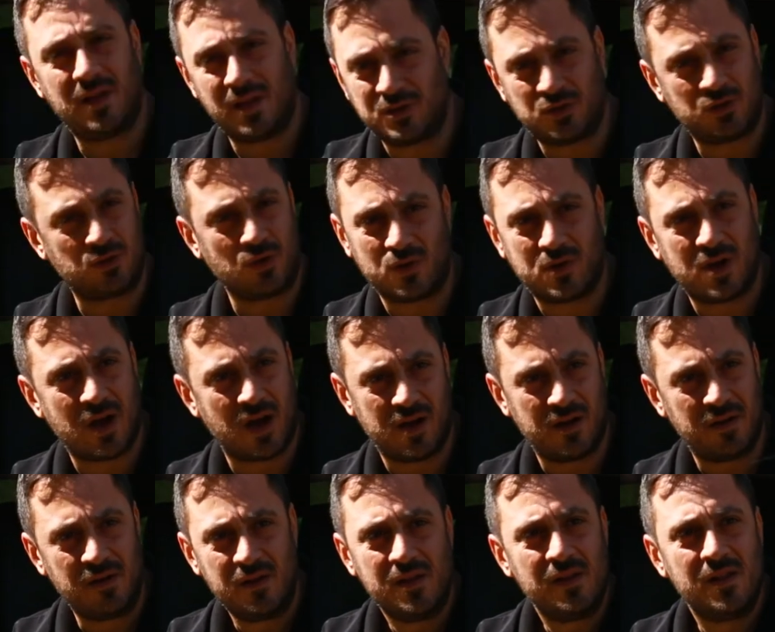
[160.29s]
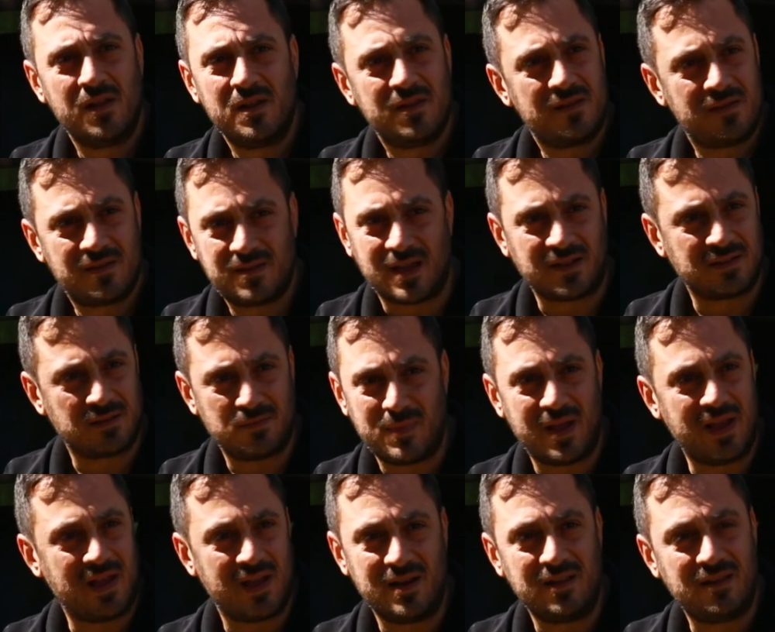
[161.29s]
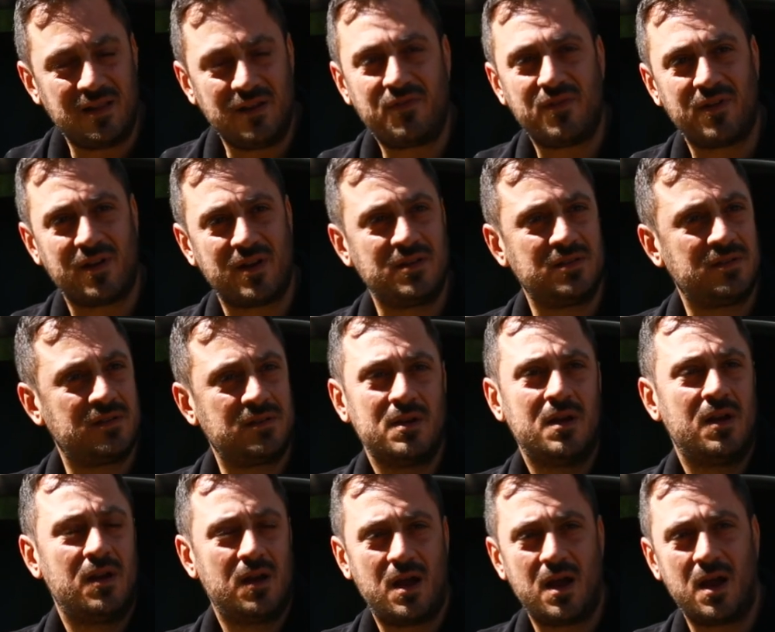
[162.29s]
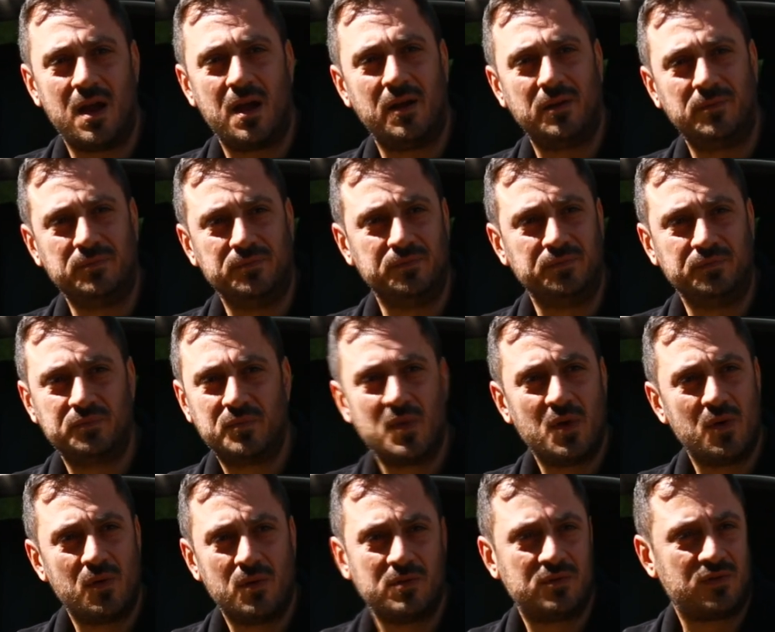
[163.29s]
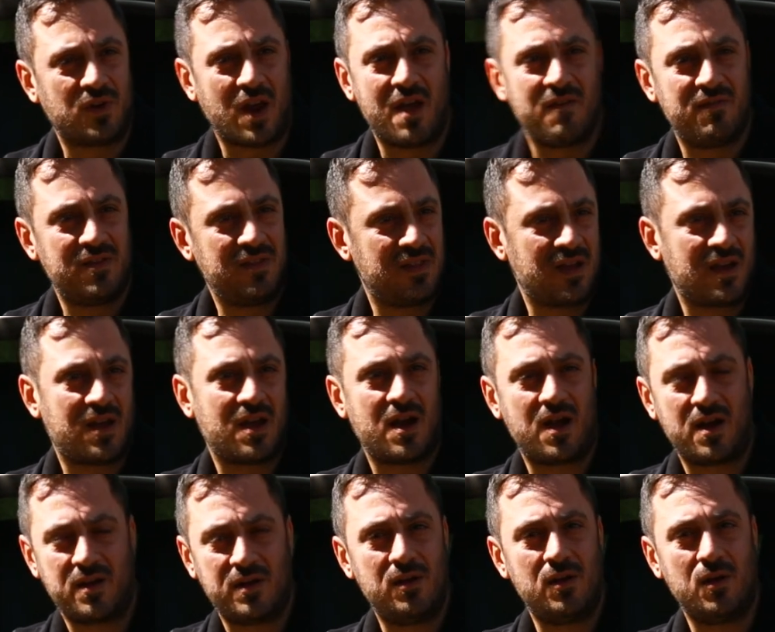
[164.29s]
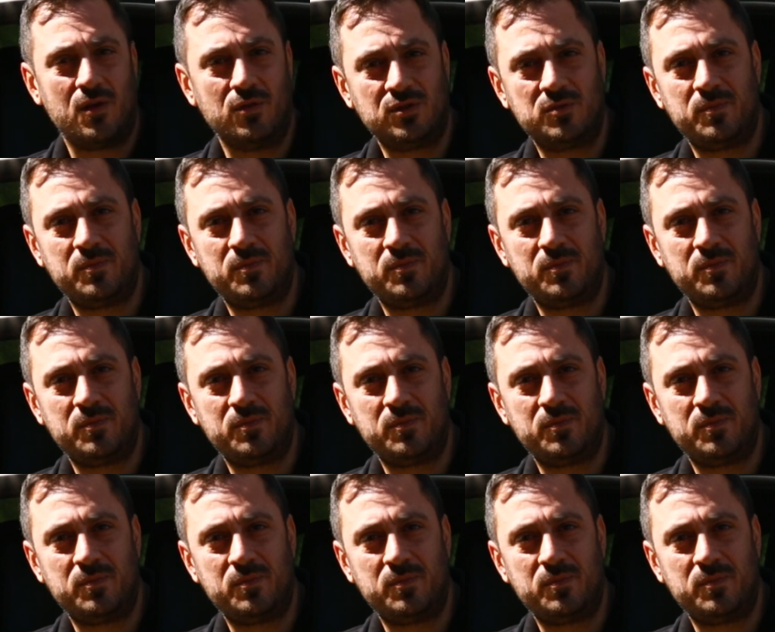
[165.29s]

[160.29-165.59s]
a, stock car. doesn't make any difference um, driving the car in low